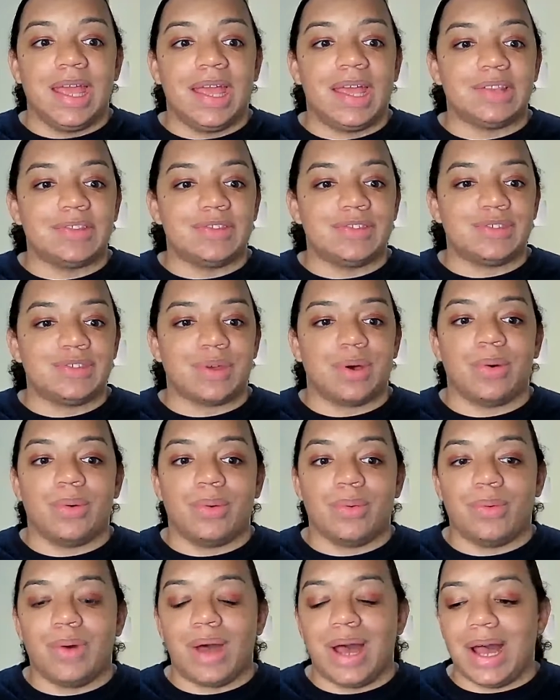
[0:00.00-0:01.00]
And
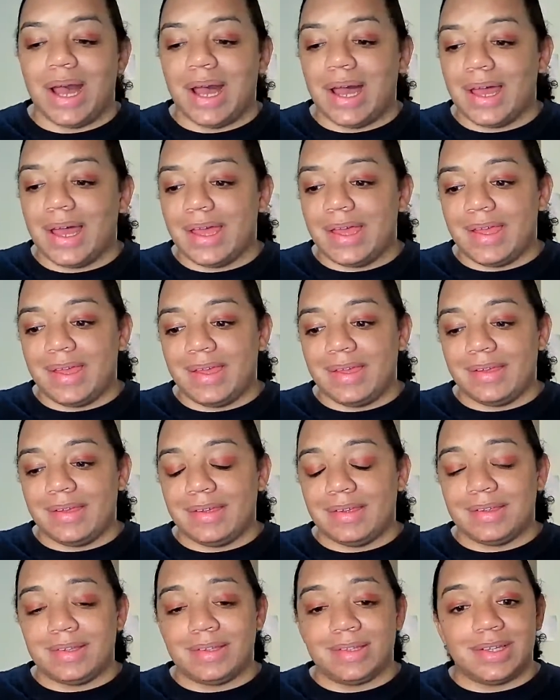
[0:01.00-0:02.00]
so
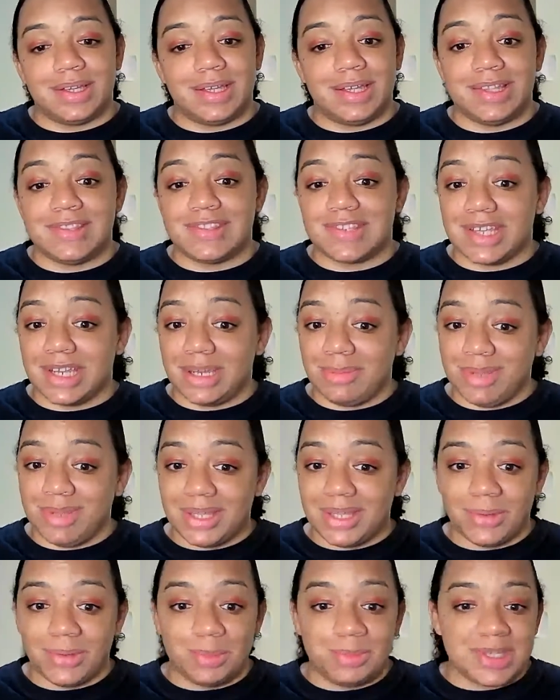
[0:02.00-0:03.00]
it's going to be
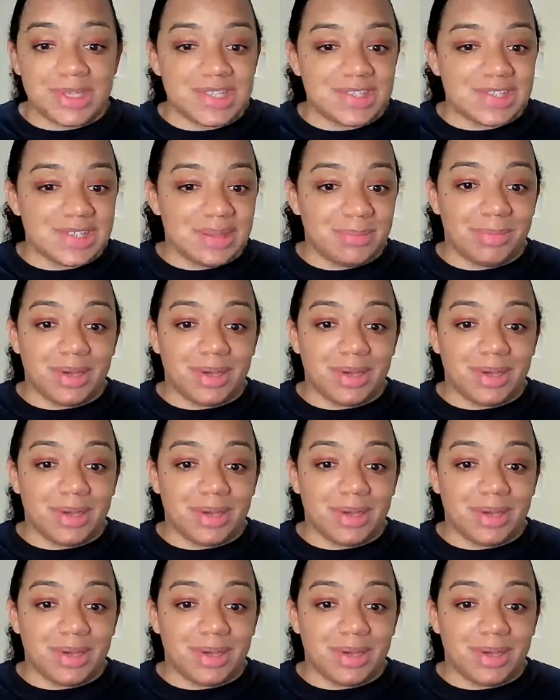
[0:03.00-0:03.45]
a little busy,